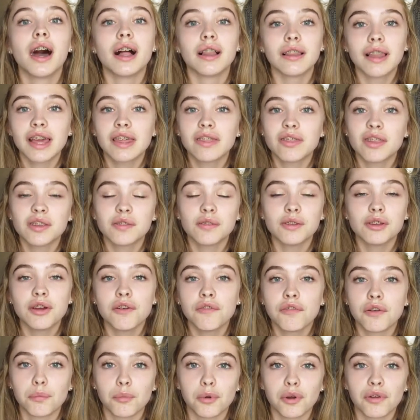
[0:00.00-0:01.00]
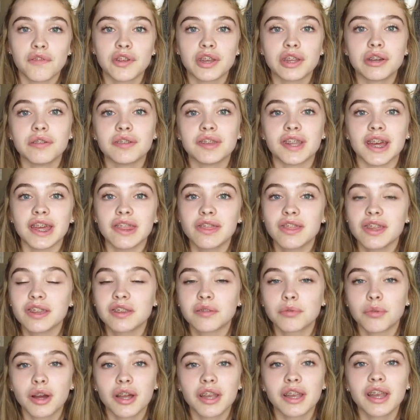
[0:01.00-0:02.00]
Like this video for more videos like
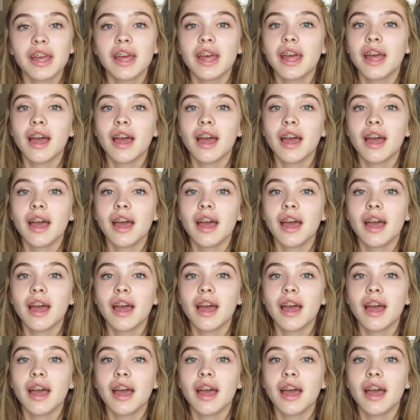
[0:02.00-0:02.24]
this one,